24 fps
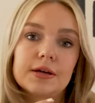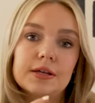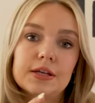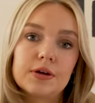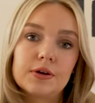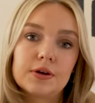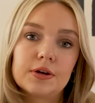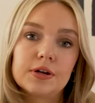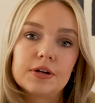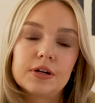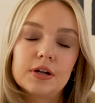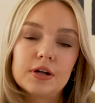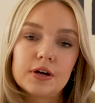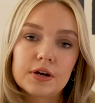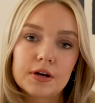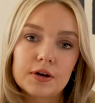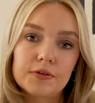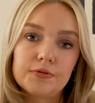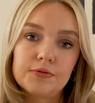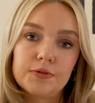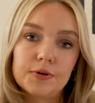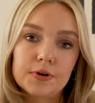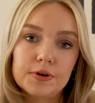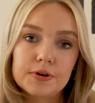You can look
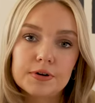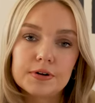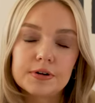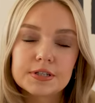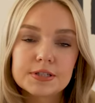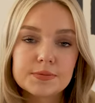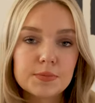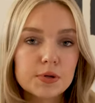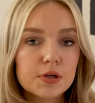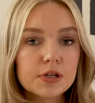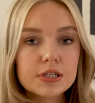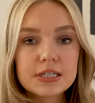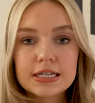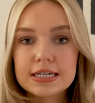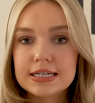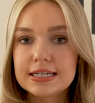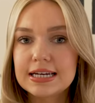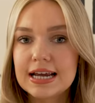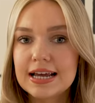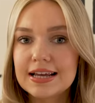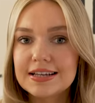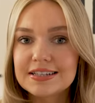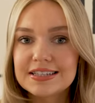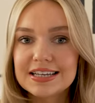for small
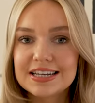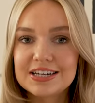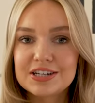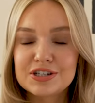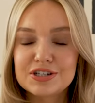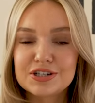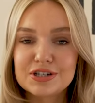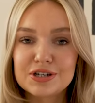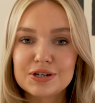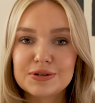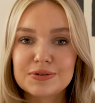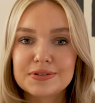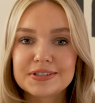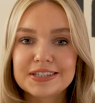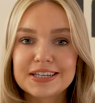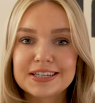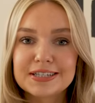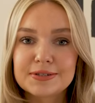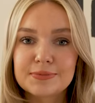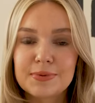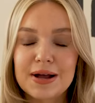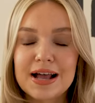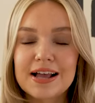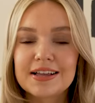details in shoes
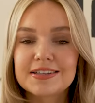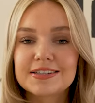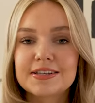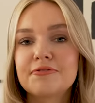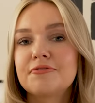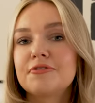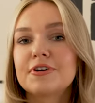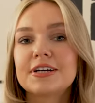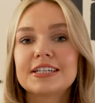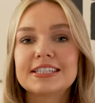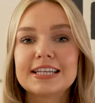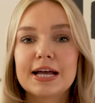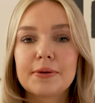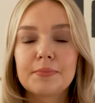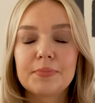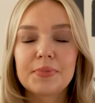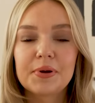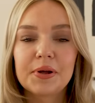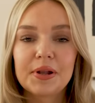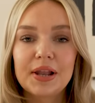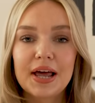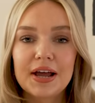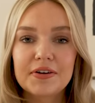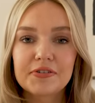as well. So for
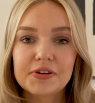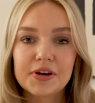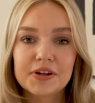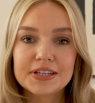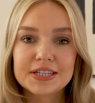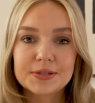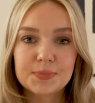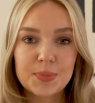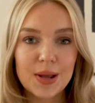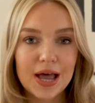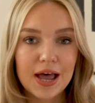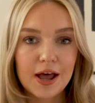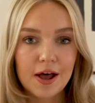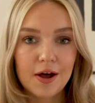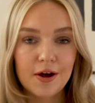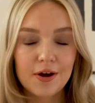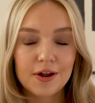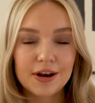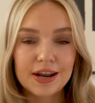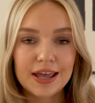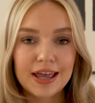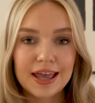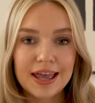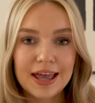example, I've got this pair
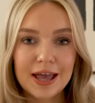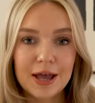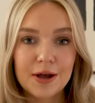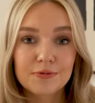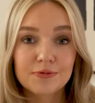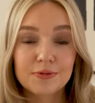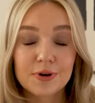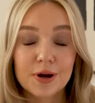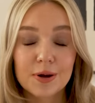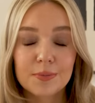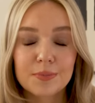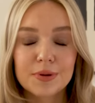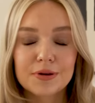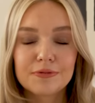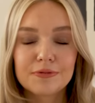on here from